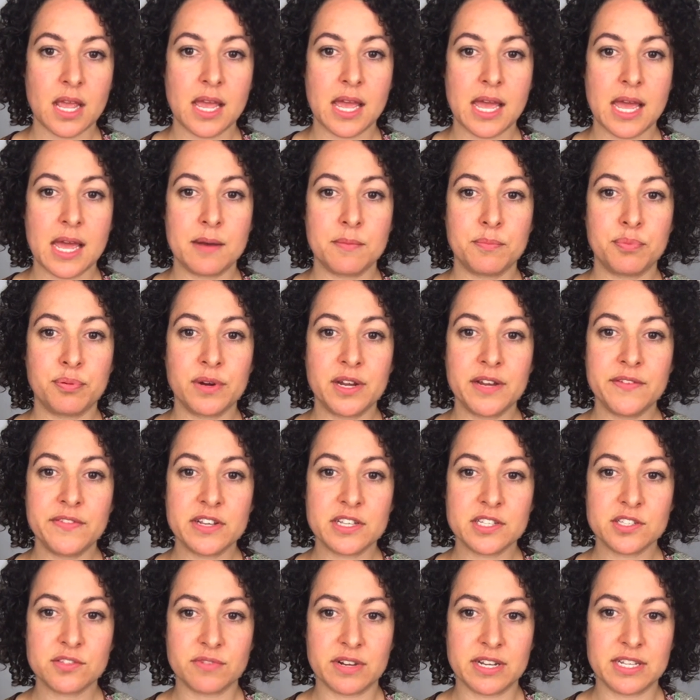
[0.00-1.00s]
And
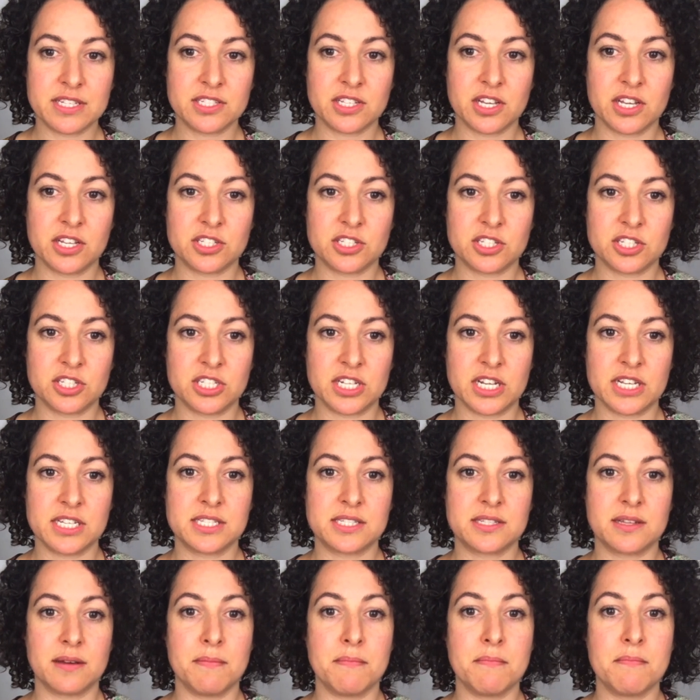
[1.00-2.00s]
previous research suggests
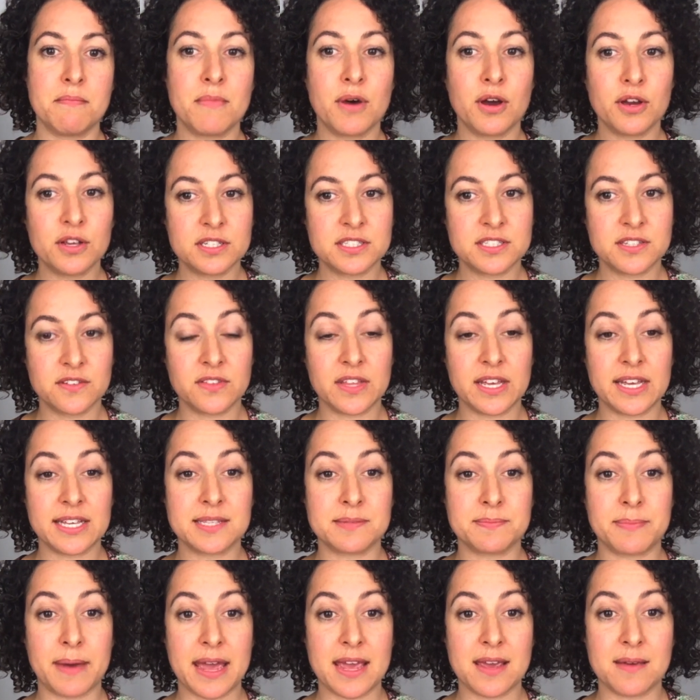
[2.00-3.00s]
that most of
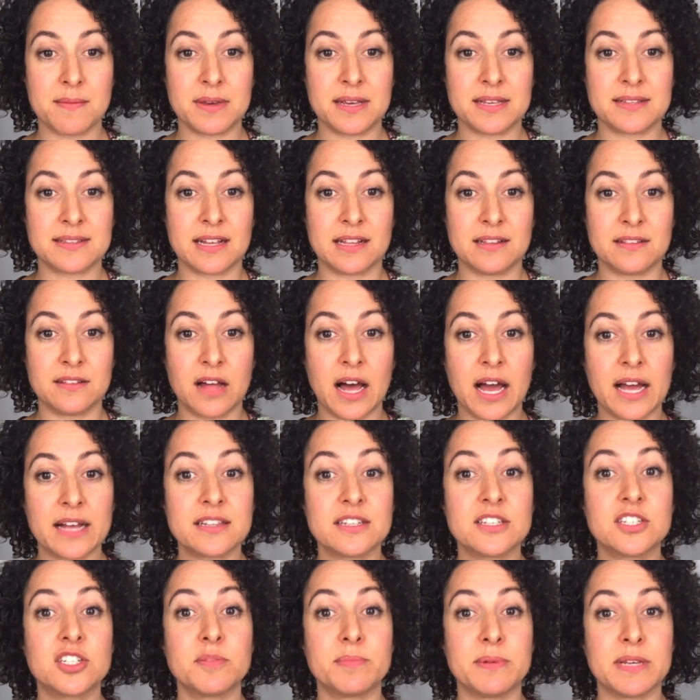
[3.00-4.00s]
these babies are
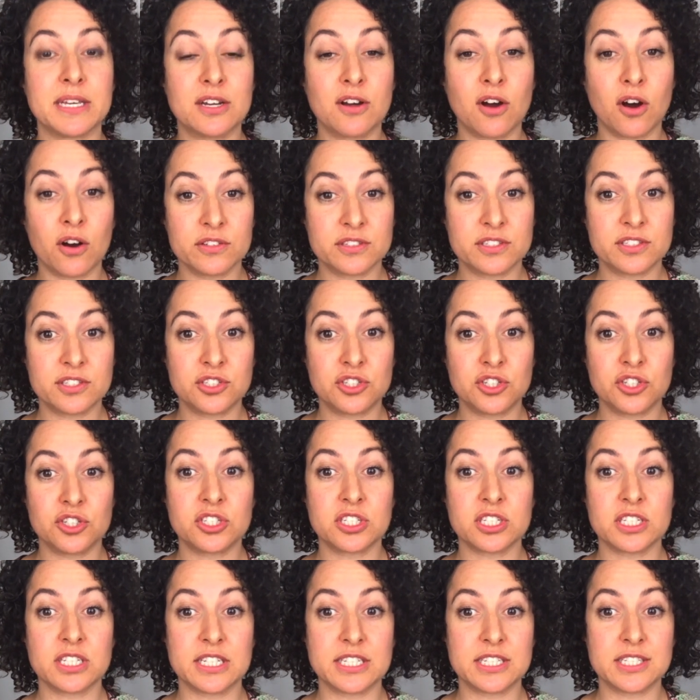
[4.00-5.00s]
likely to be constitutionally